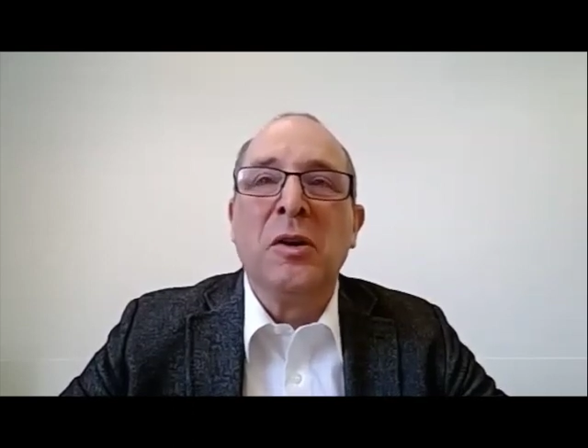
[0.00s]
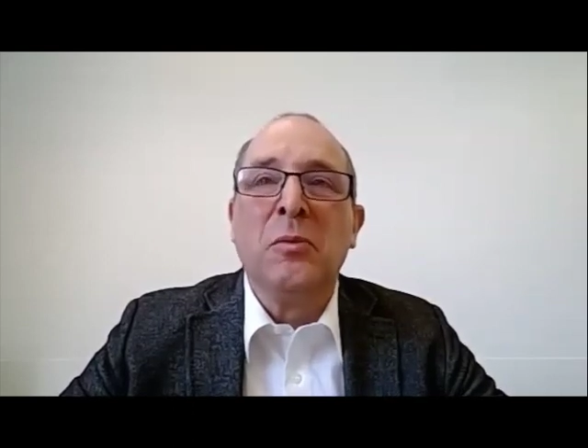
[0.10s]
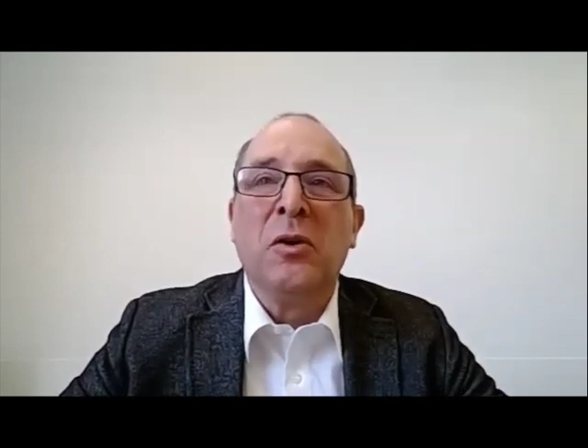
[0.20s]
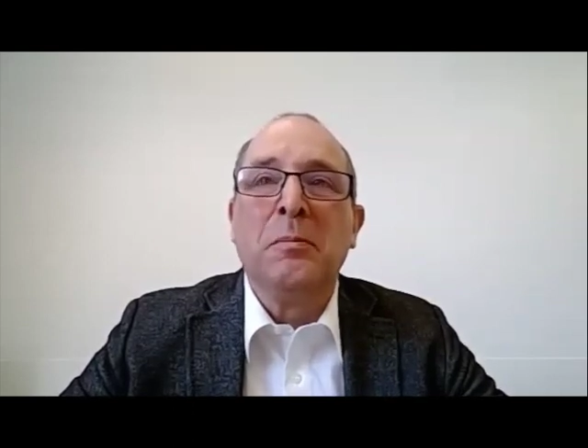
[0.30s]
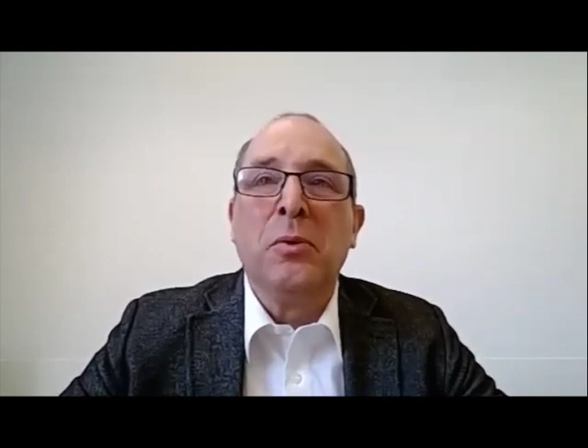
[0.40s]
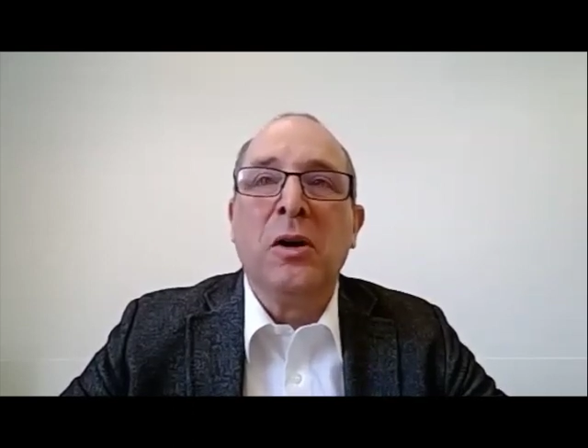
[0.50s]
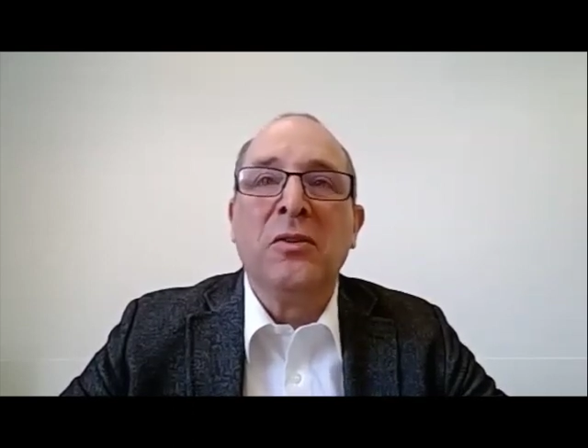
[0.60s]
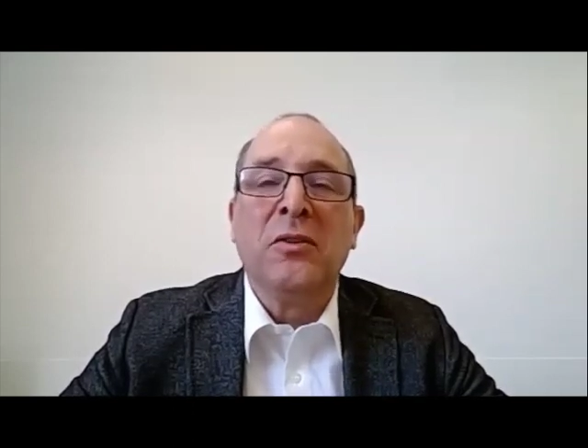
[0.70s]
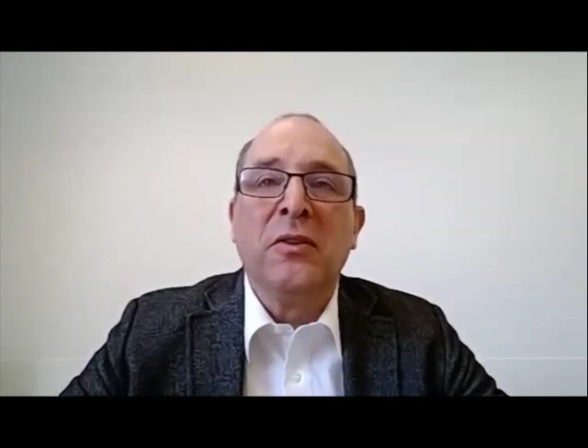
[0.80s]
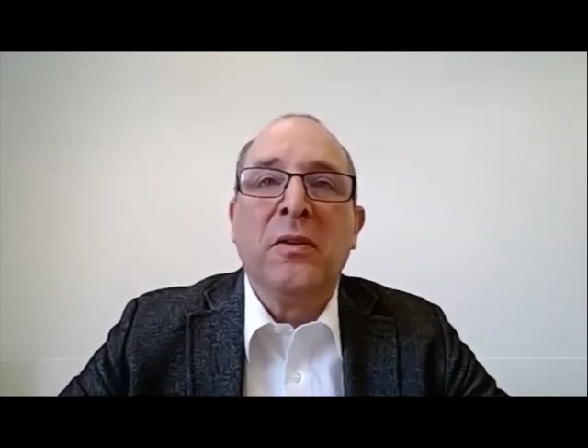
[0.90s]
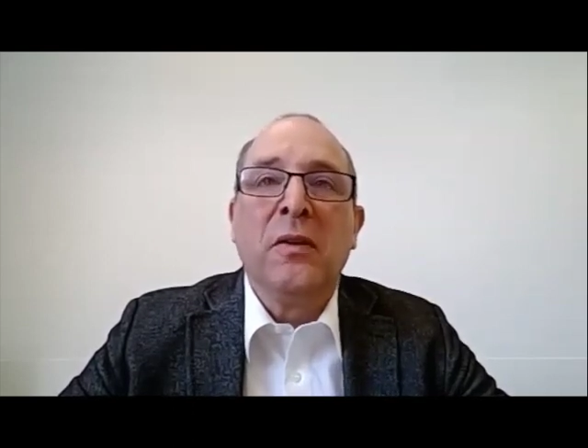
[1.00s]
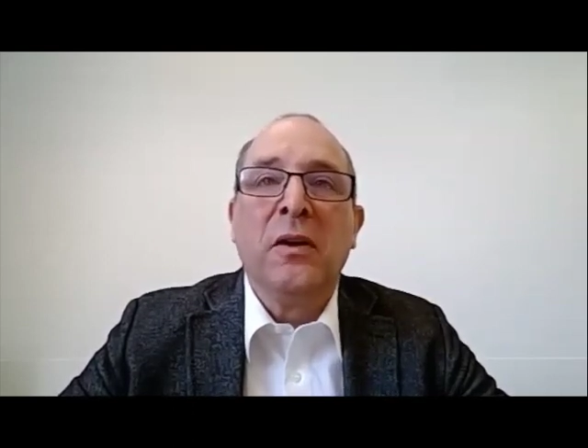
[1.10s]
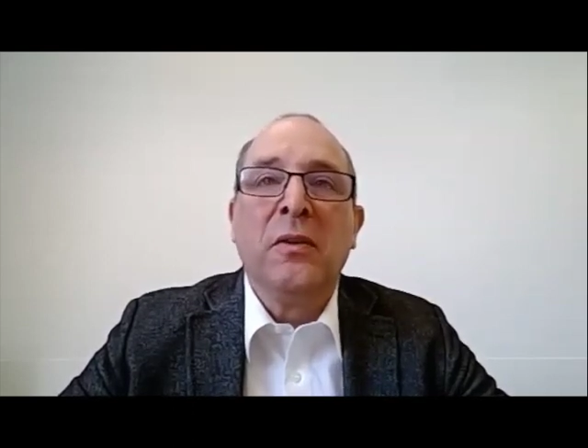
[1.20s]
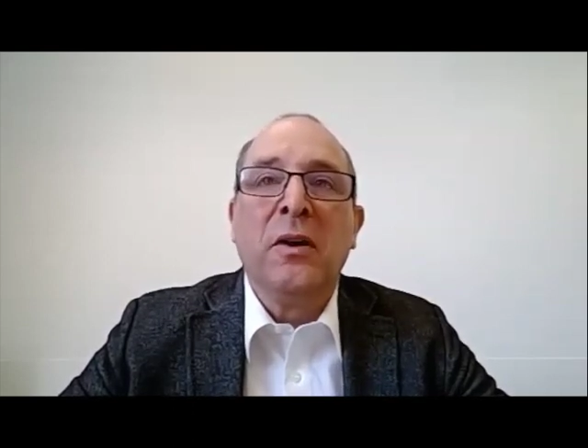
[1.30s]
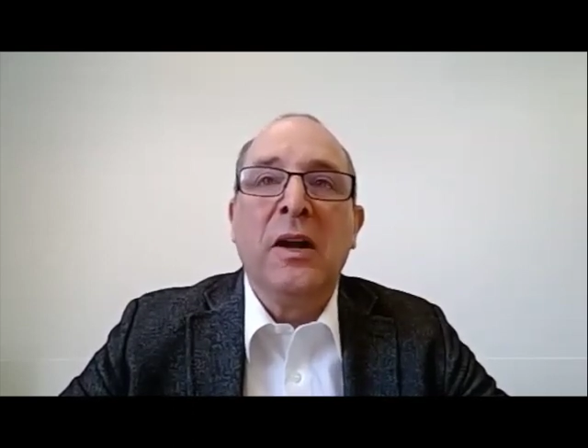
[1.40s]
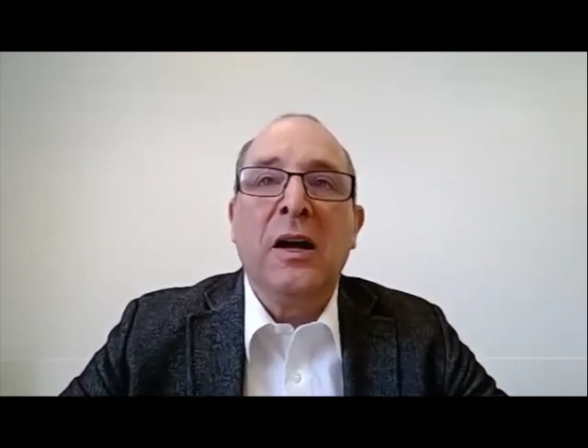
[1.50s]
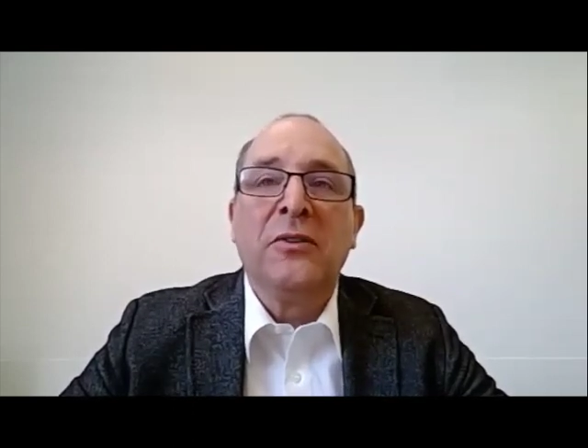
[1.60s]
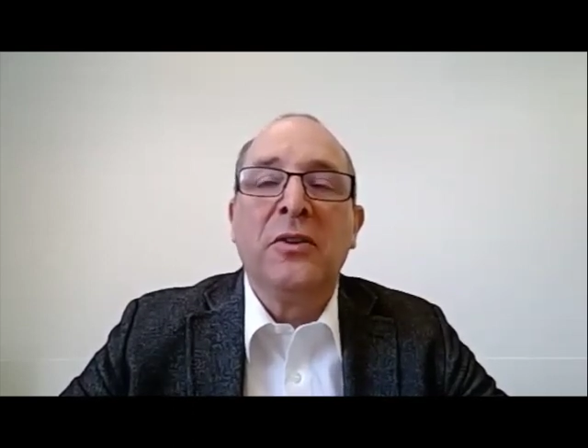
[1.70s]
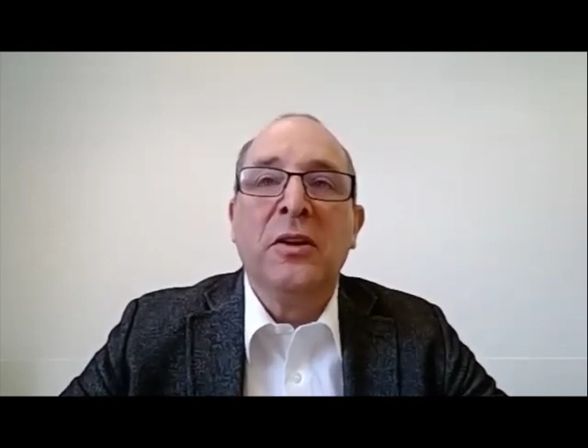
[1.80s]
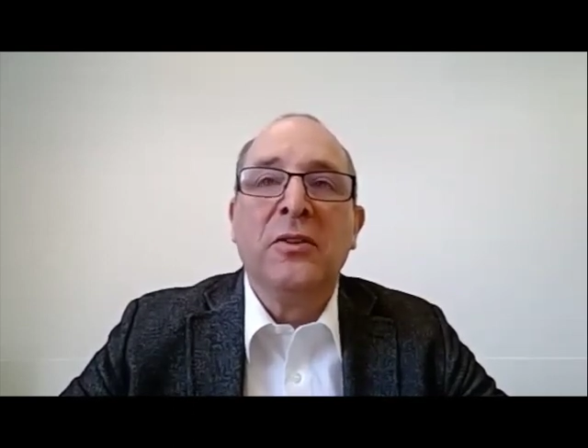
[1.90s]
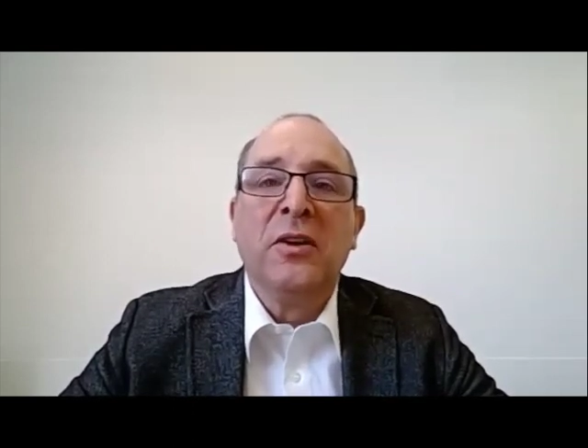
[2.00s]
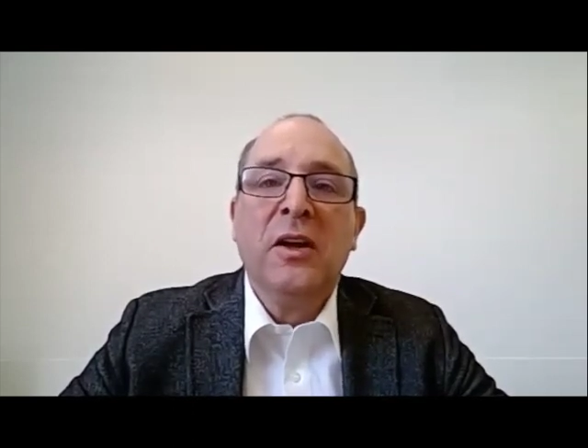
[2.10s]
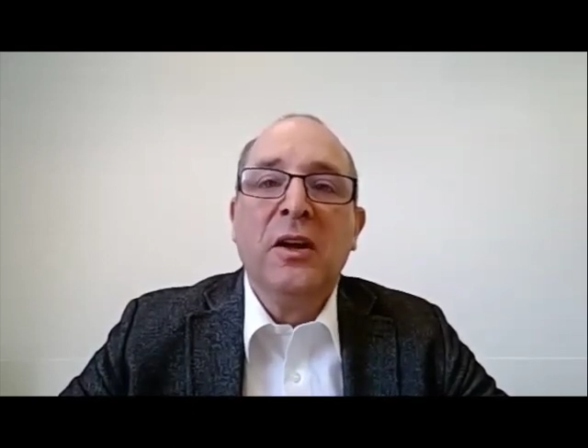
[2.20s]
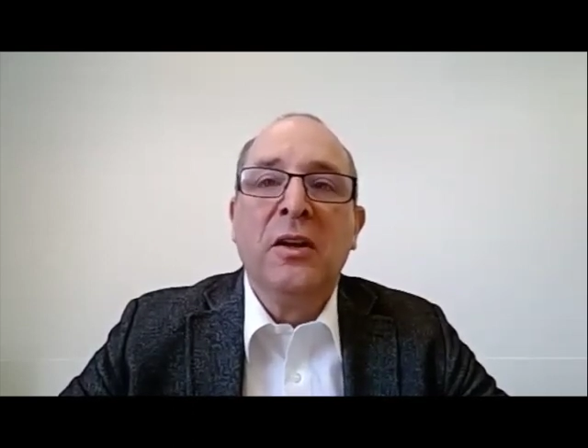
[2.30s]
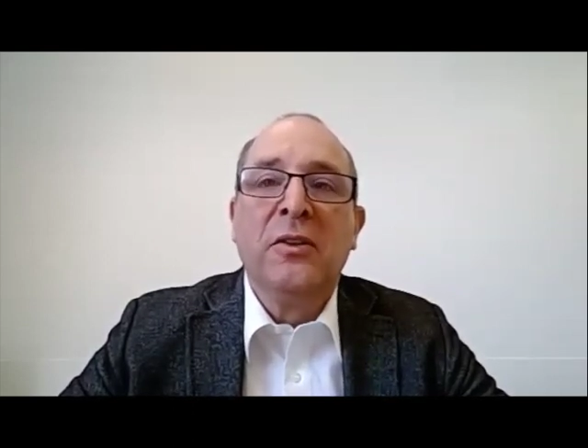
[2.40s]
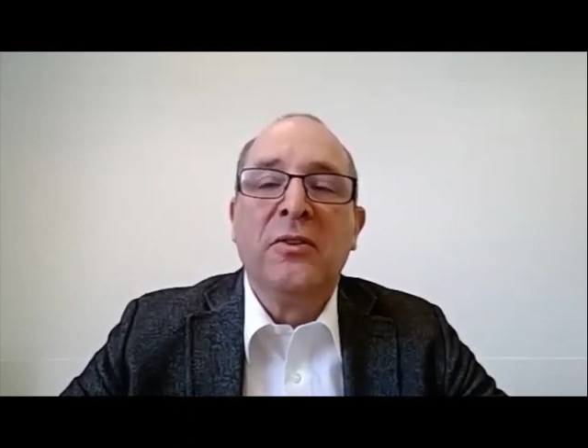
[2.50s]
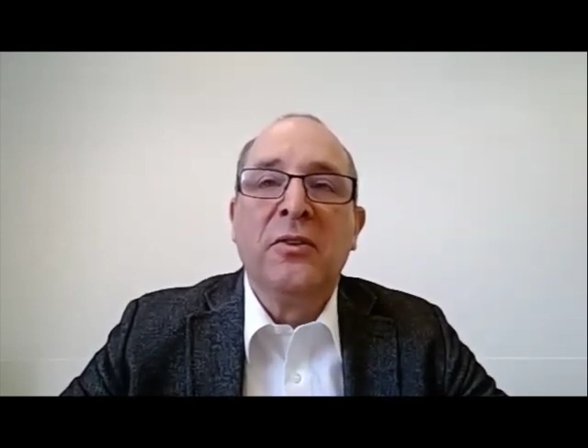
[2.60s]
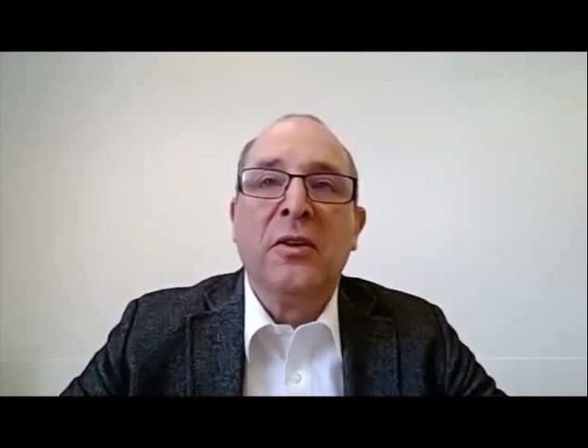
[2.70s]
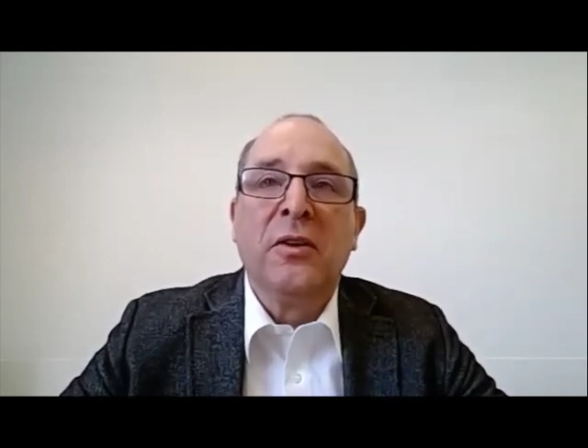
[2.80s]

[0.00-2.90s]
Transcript: and more importance in the last years. It's